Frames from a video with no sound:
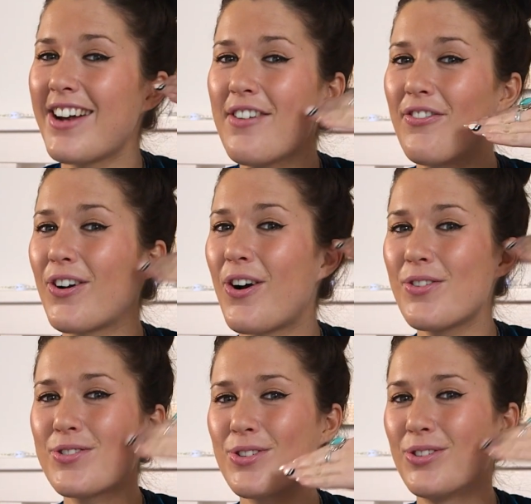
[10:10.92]
great for
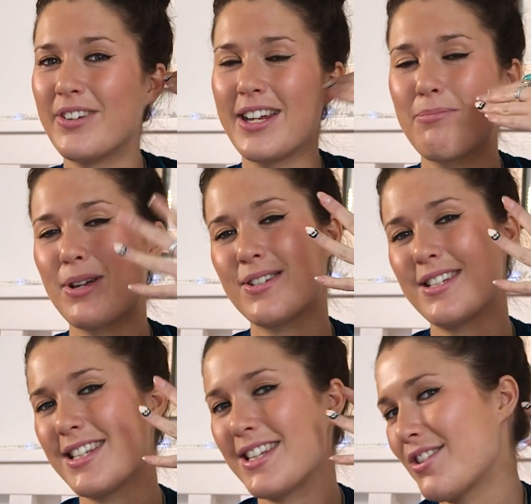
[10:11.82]
contouring because
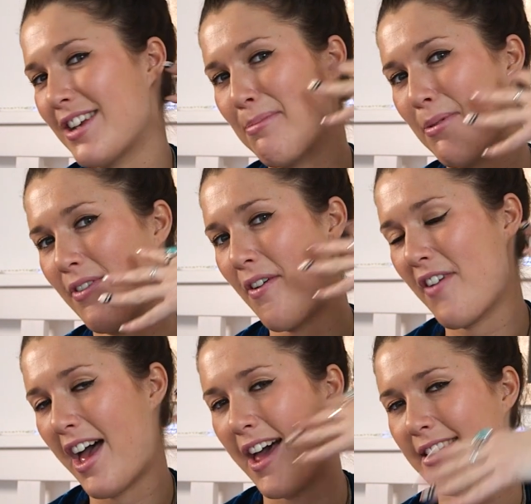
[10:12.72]
it's in the shape of a
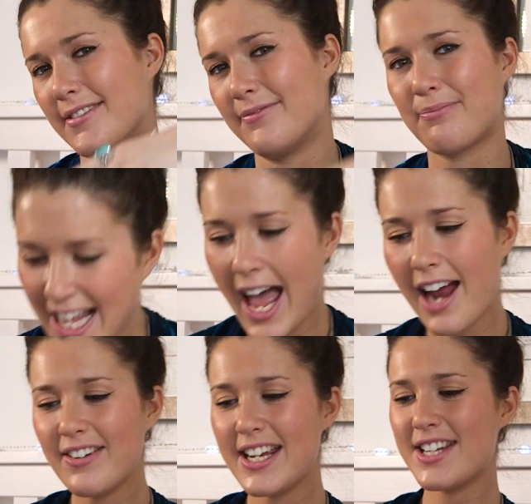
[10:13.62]
fan.
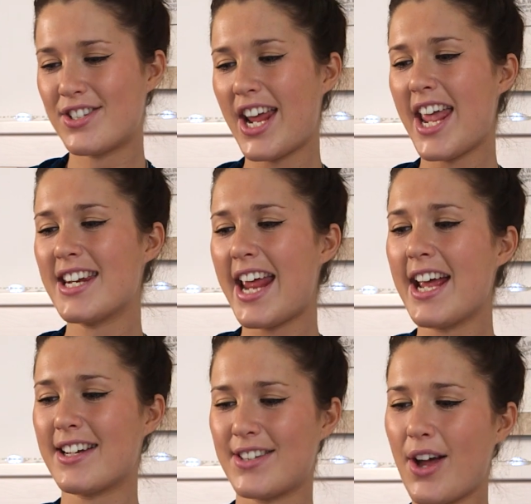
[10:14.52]
Harriet Jane
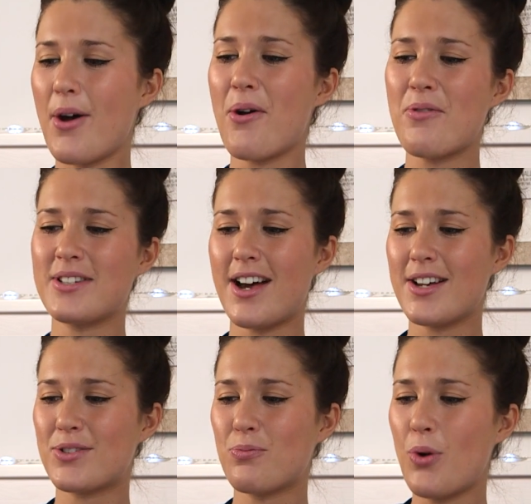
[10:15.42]
XO has
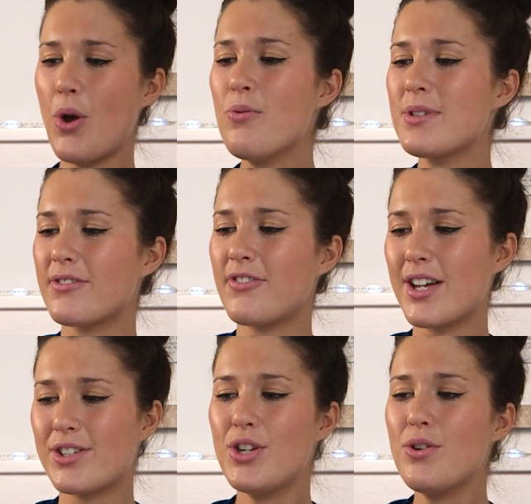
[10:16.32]
asked, who was the
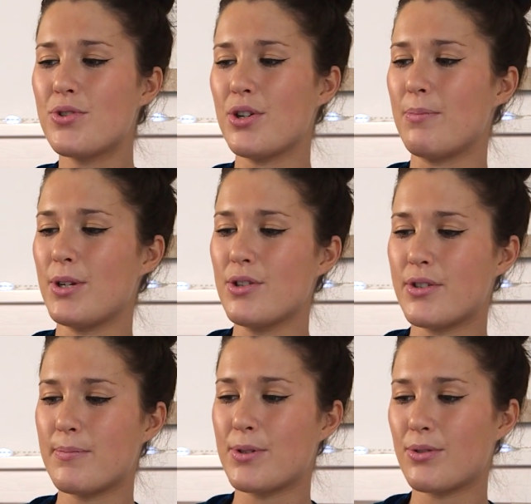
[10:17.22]
first YouTuber you
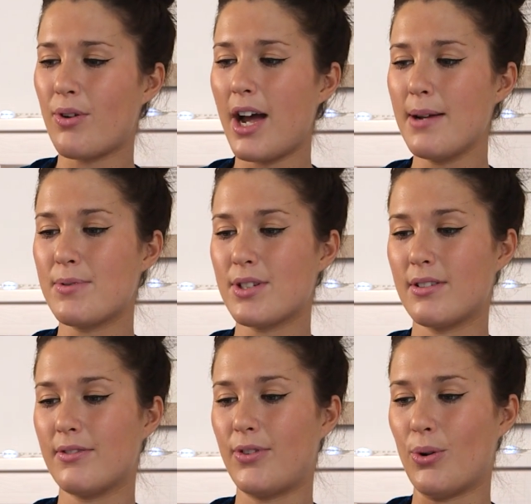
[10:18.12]
subscribed
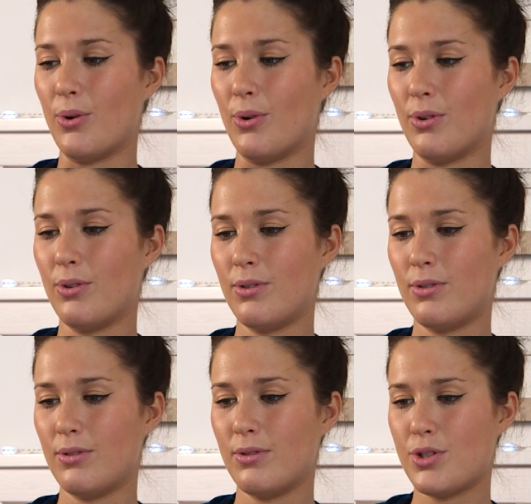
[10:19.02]

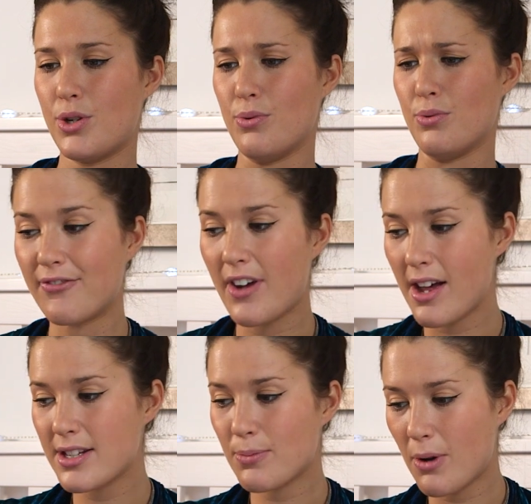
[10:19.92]
to?
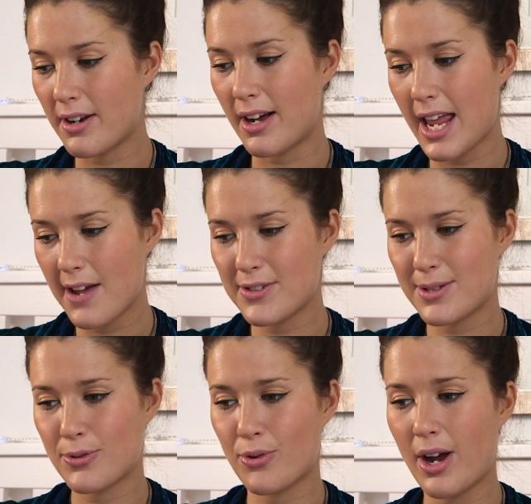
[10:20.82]
First one I ever
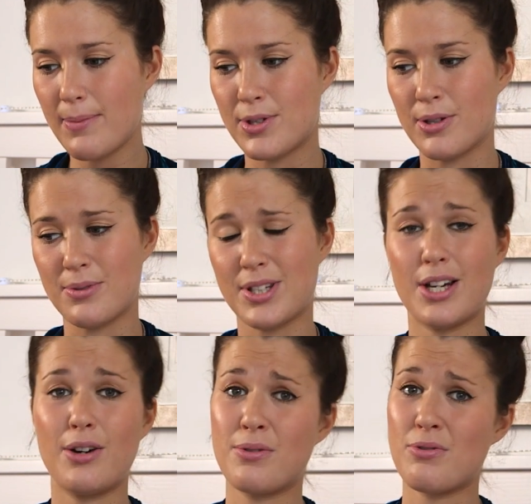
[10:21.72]
subscribed to was a
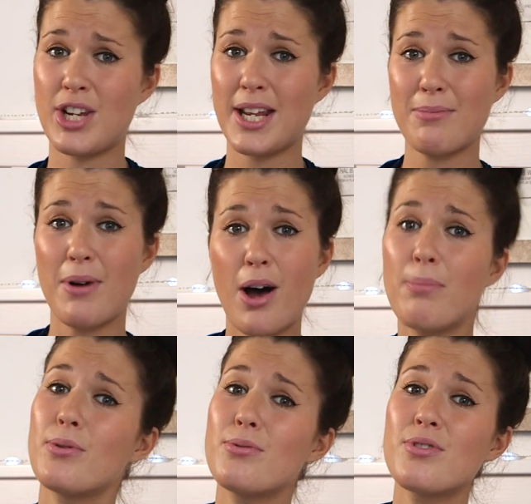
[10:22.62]
girl called Jenna
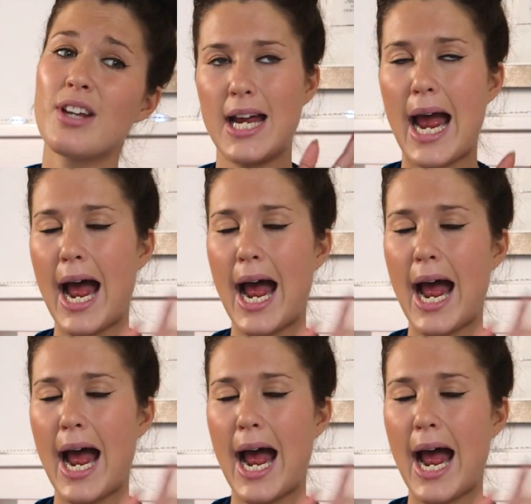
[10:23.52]
Marbles. I